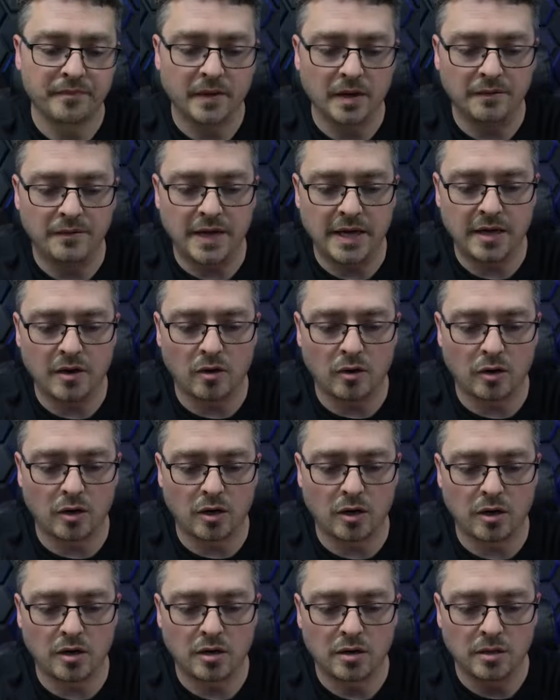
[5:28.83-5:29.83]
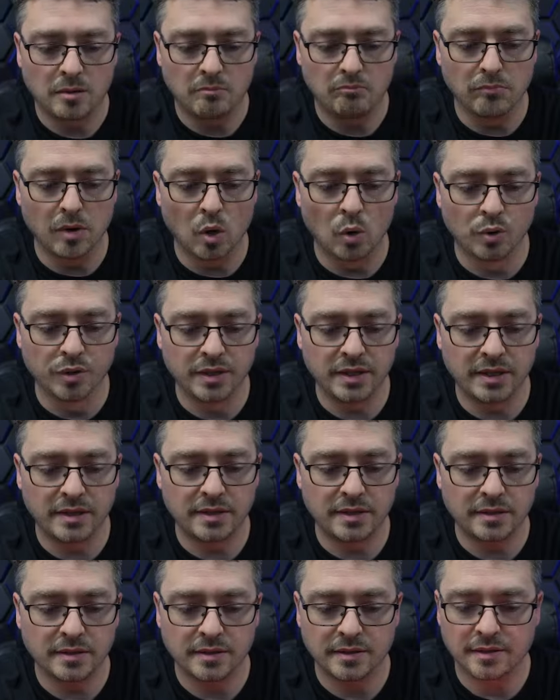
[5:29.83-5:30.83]
they are
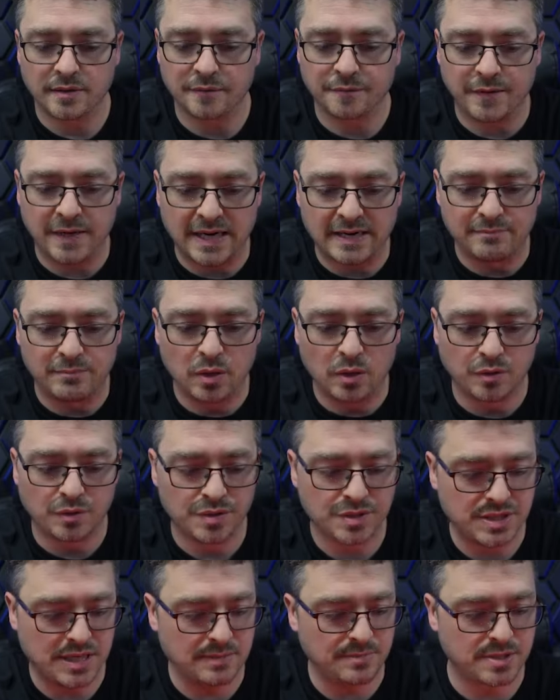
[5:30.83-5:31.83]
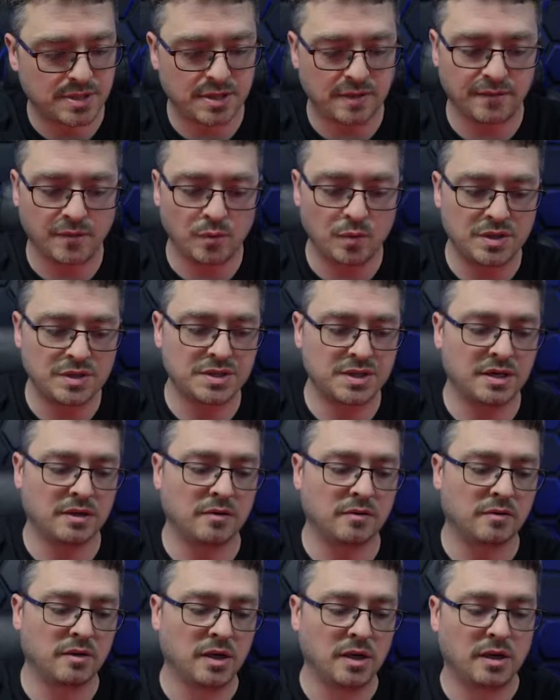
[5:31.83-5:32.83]
molded, the 5mm, same stuff that we
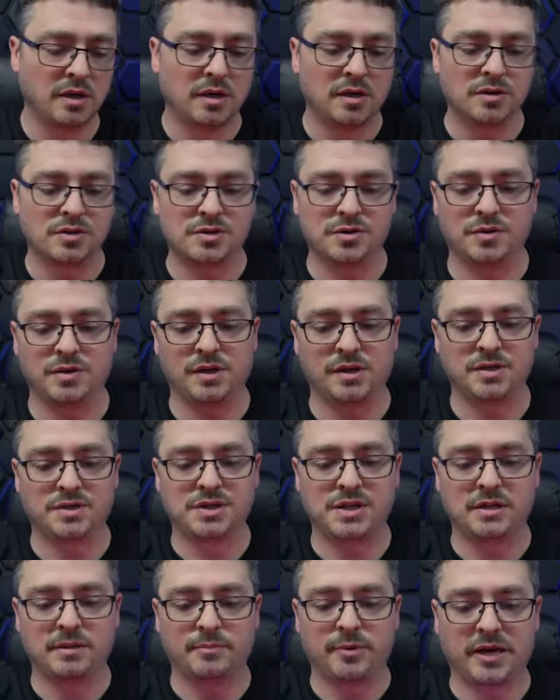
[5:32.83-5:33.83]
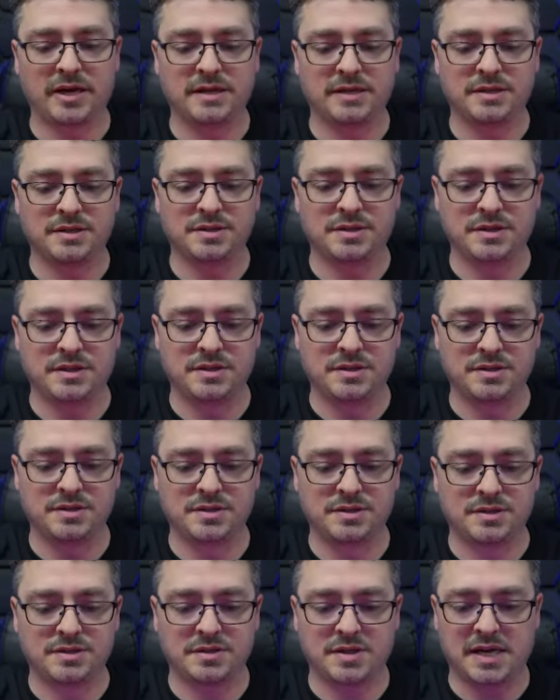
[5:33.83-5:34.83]
sell. So you can see the brightness
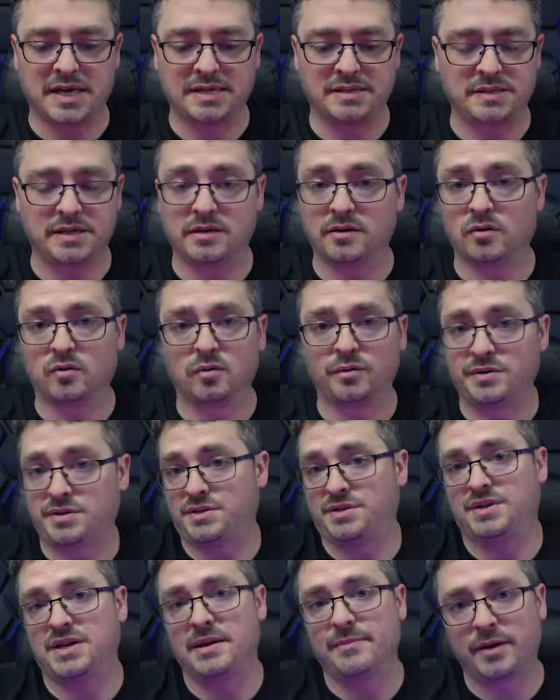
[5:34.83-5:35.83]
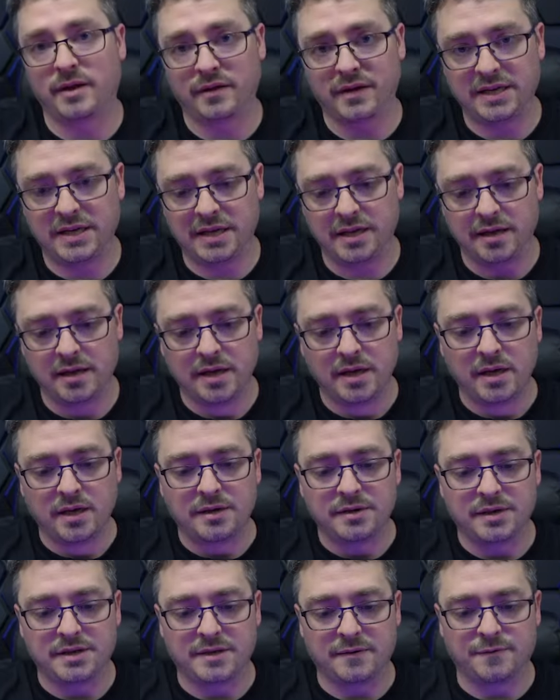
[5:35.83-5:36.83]
is identical. It's the same LED.
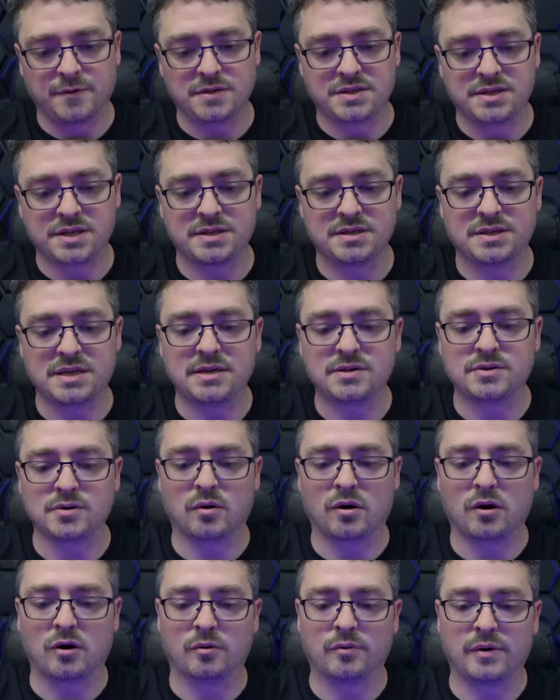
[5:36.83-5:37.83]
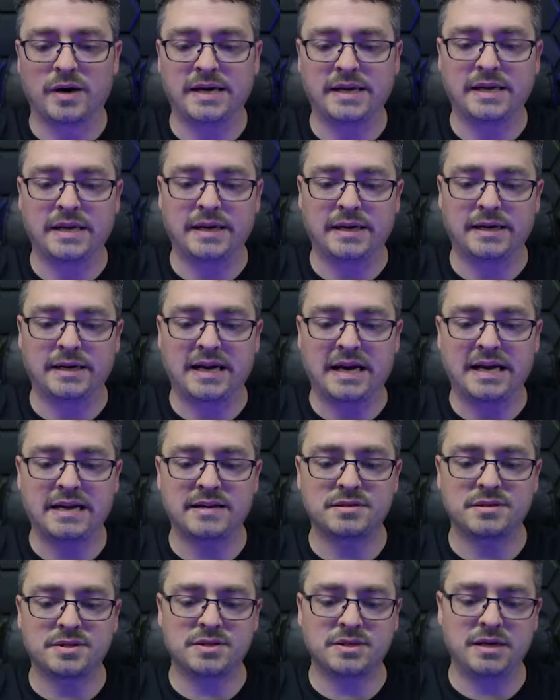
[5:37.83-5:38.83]
The difference is these are already
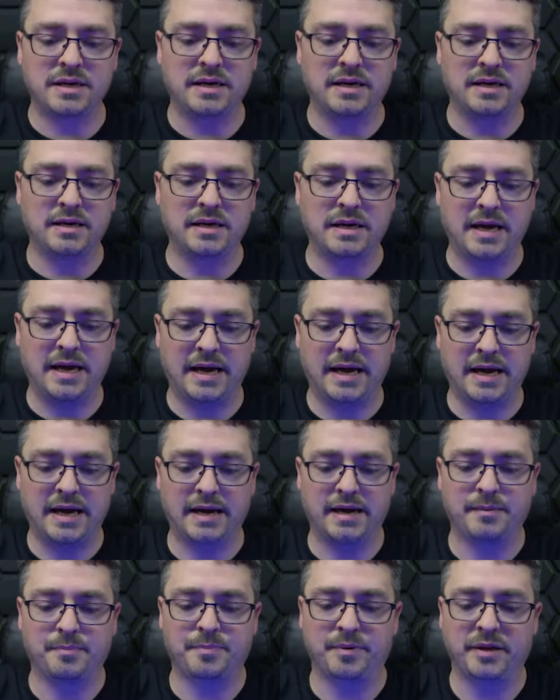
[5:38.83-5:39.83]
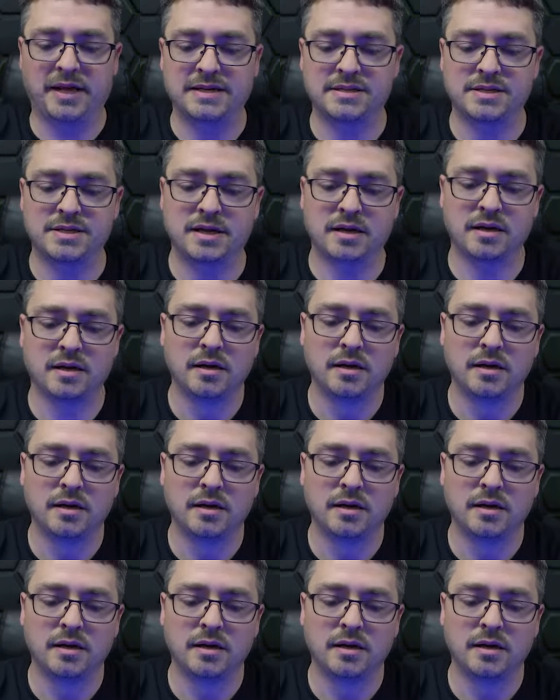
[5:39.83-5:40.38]
encased in a plastic